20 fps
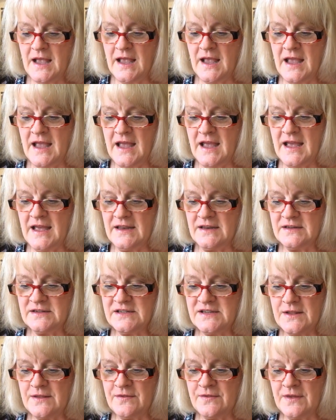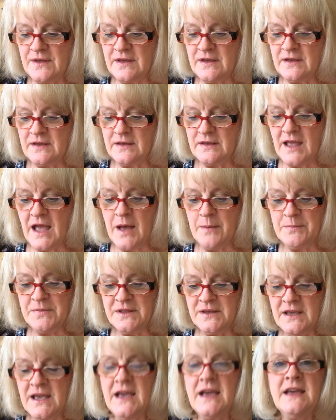And the
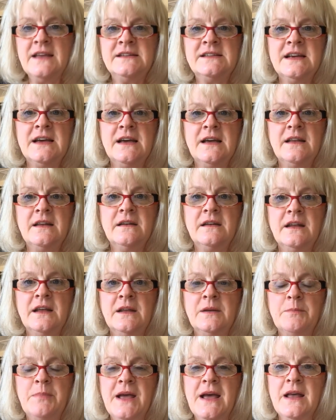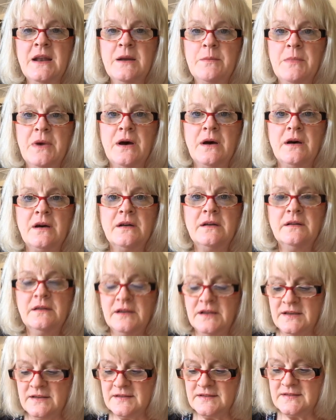applique done in Panama
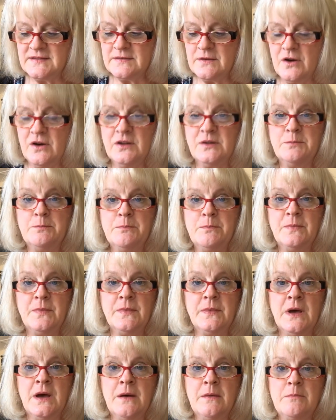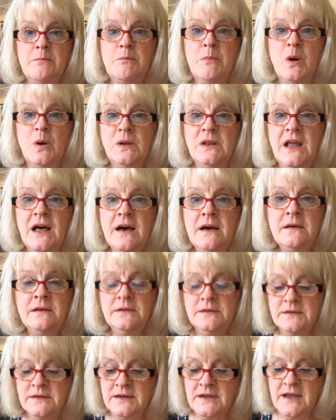is called mola.
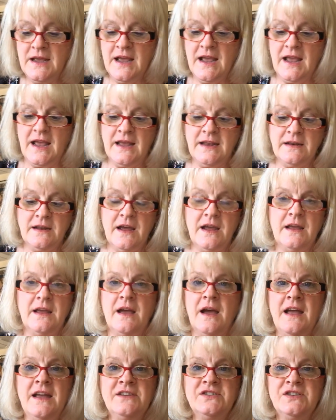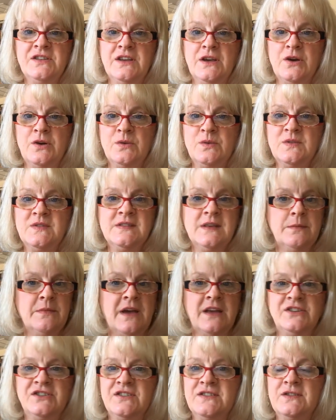And I actually own some,
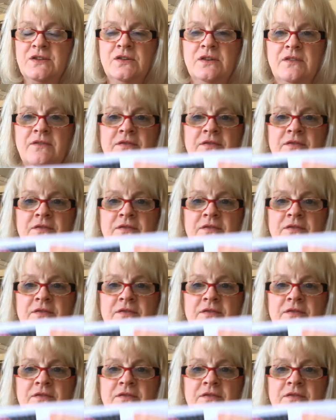I just couldn't